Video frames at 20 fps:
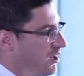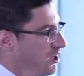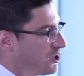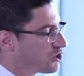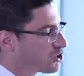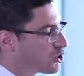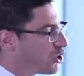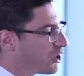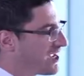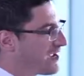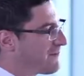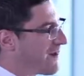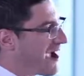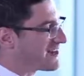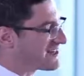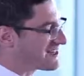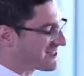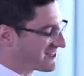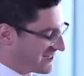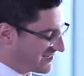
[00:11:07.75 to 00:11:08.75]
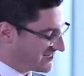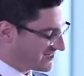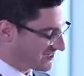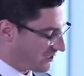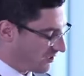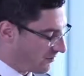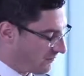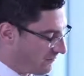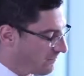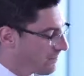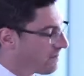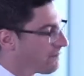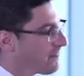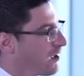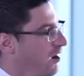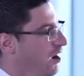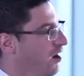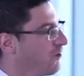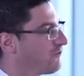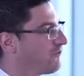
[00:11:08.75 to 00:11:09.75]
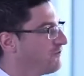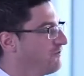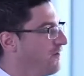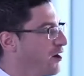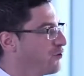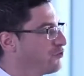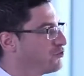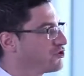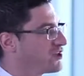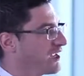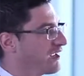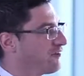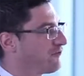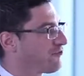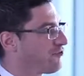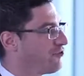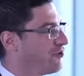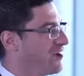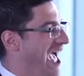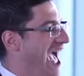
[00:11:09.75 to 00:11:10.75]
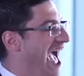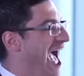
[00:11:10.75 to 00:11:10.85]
You're talking about a system of voting for an